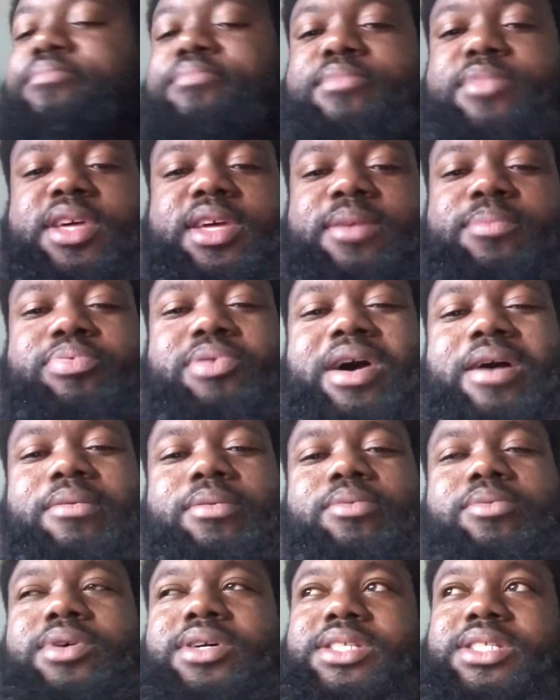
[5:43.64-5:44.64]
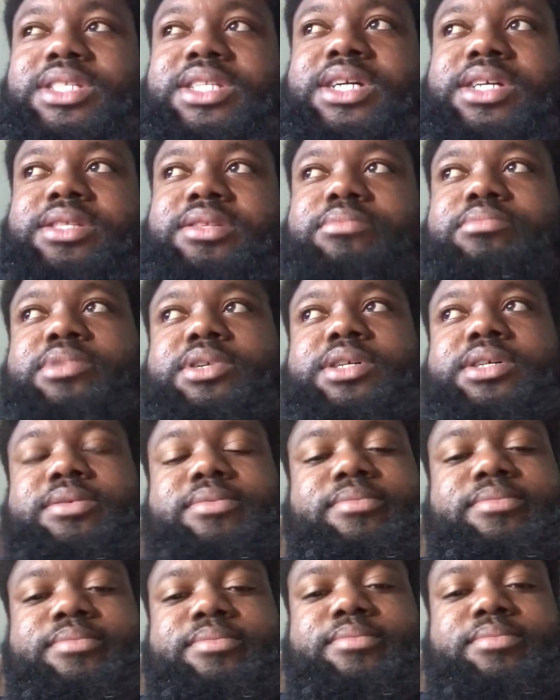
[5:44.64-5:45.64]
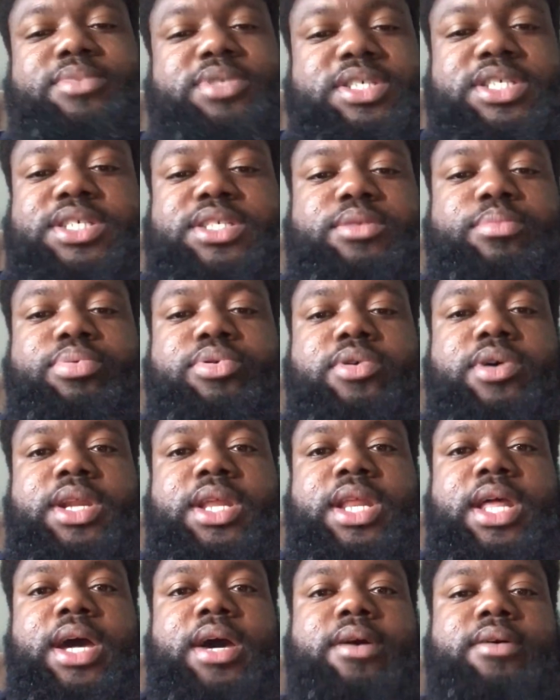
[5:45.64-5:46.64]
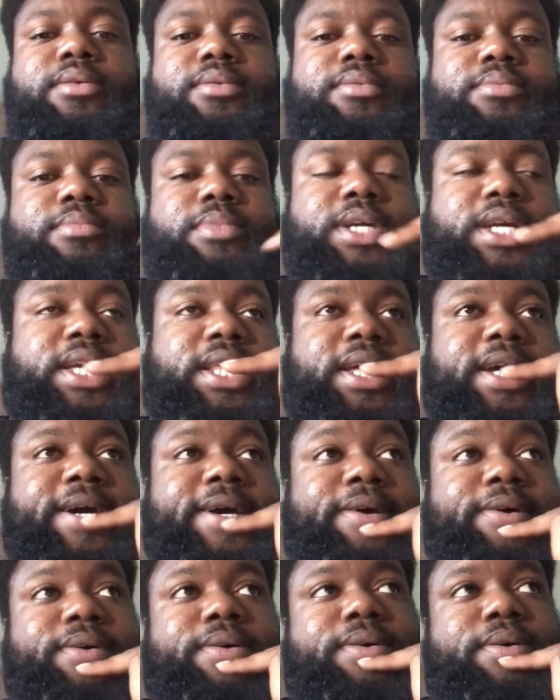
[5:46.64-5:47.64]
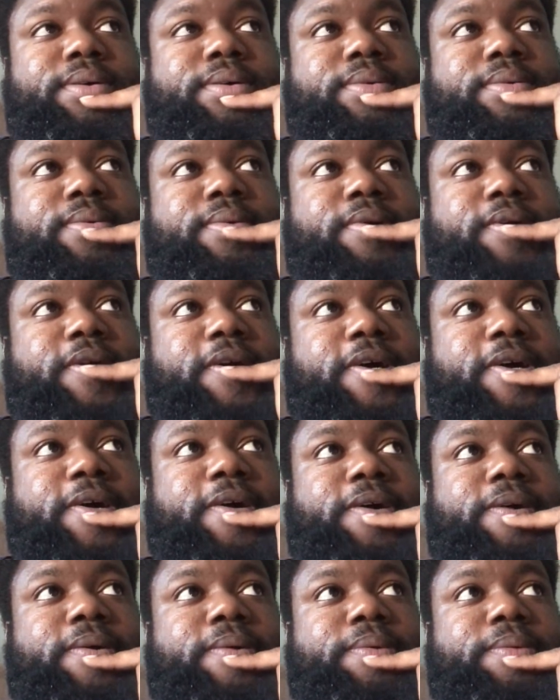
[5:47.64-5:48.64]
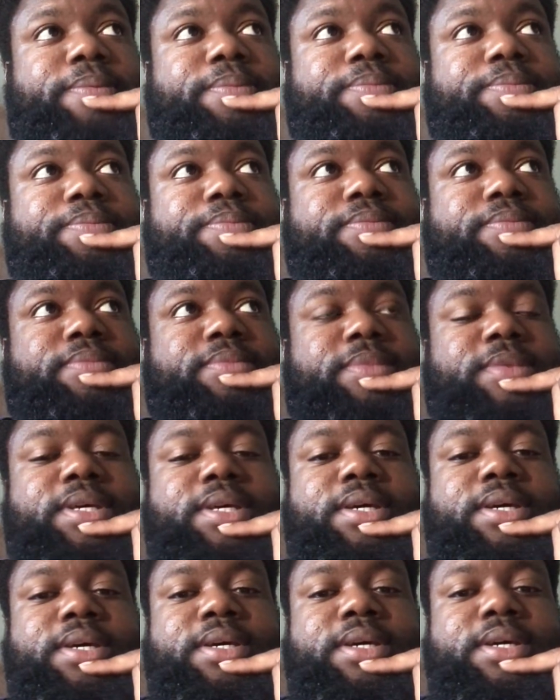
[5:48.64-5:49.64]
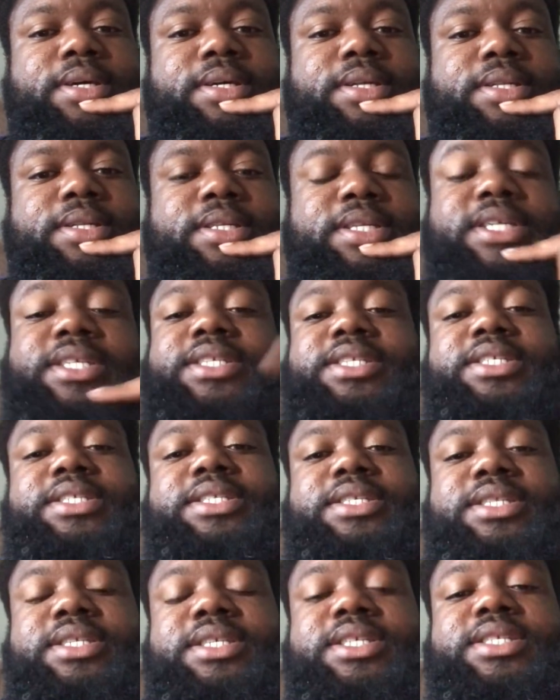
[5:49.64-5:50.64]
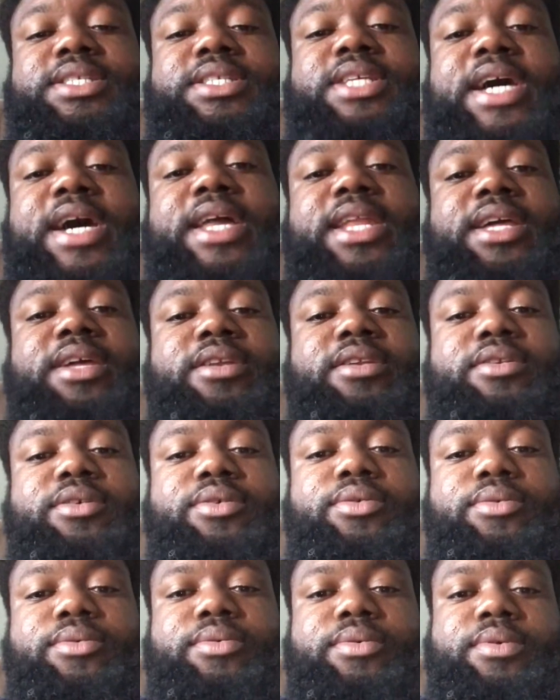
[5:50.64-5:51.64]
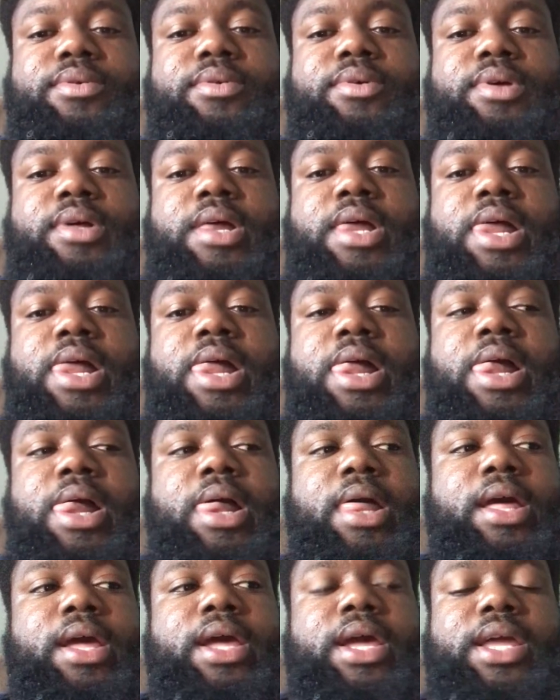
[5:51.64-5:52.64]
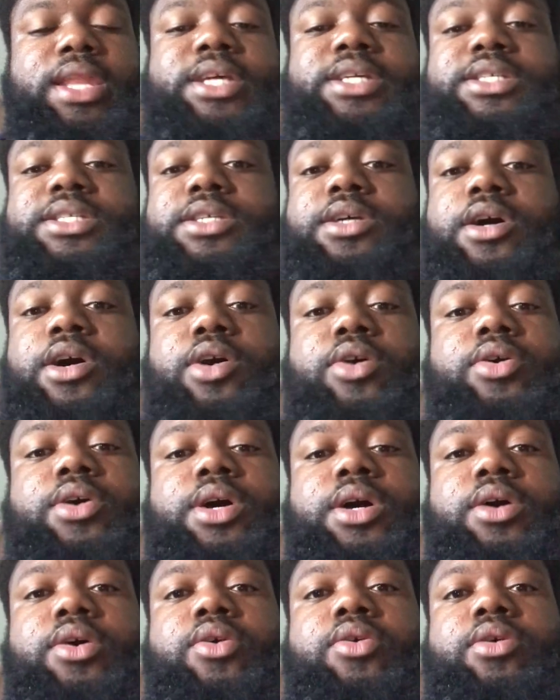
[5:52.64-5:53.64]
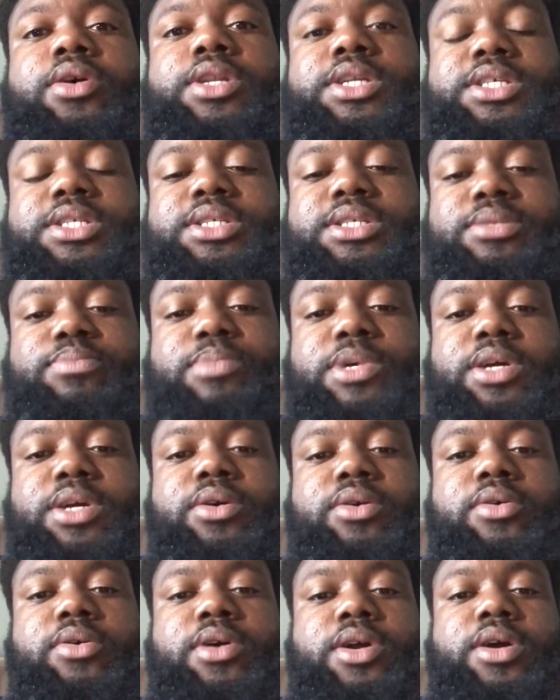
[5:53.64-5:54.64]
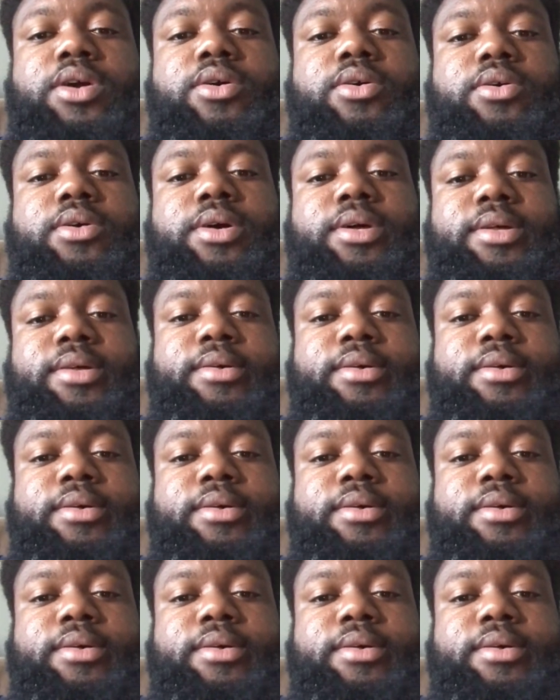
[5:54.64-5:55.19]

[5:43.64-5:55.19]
it probably was nothing, but just to point it out. But anyhow, uh, this is how they do, and this is ongoing. This has been going on